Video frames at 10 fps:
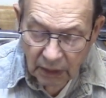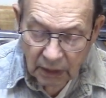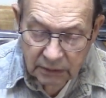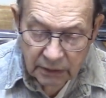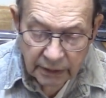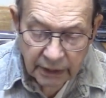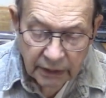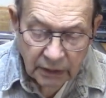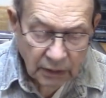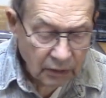Turkey
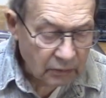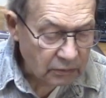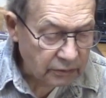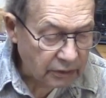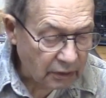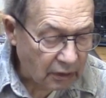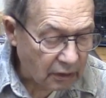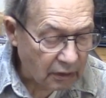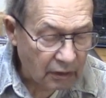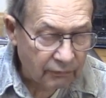calls
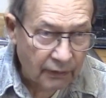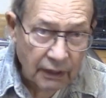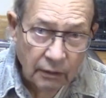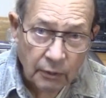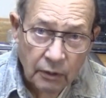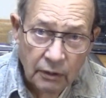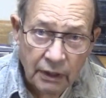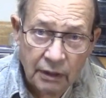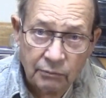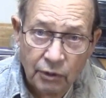are available
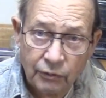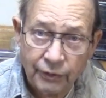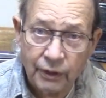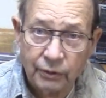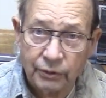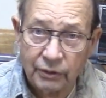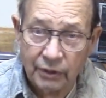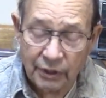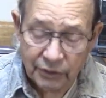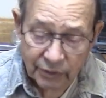in profusion,
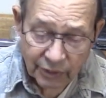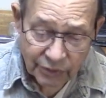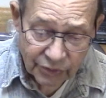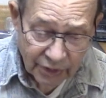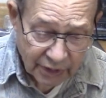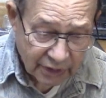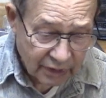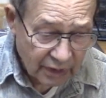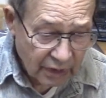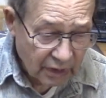as you can see,
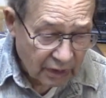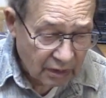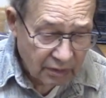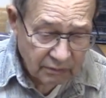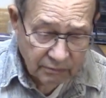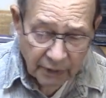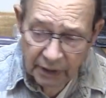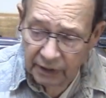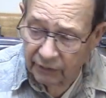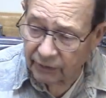many
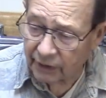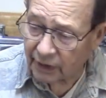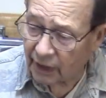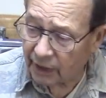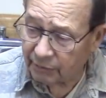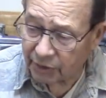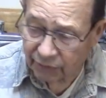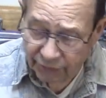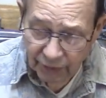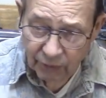different types, a
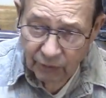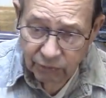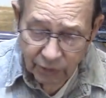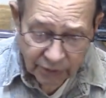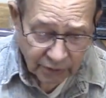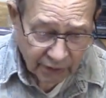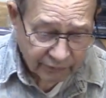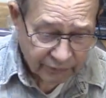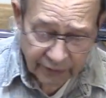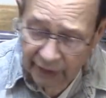few of which
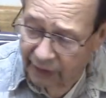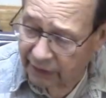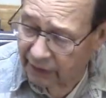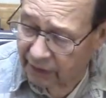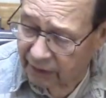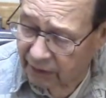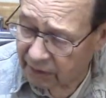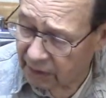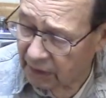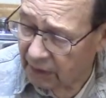I've got here.
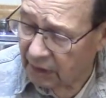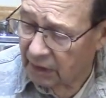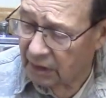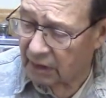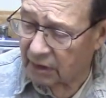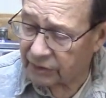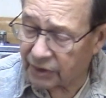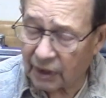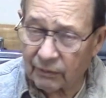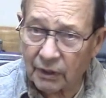
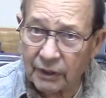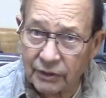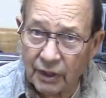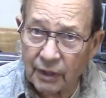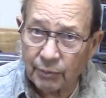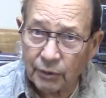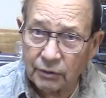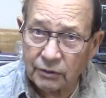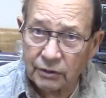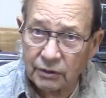Several
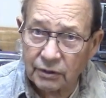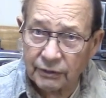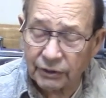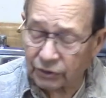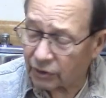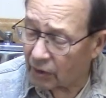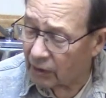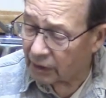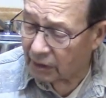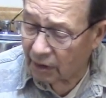examples:
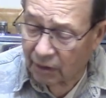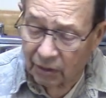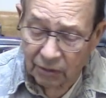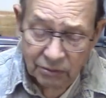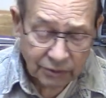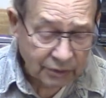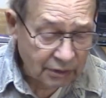historic calls,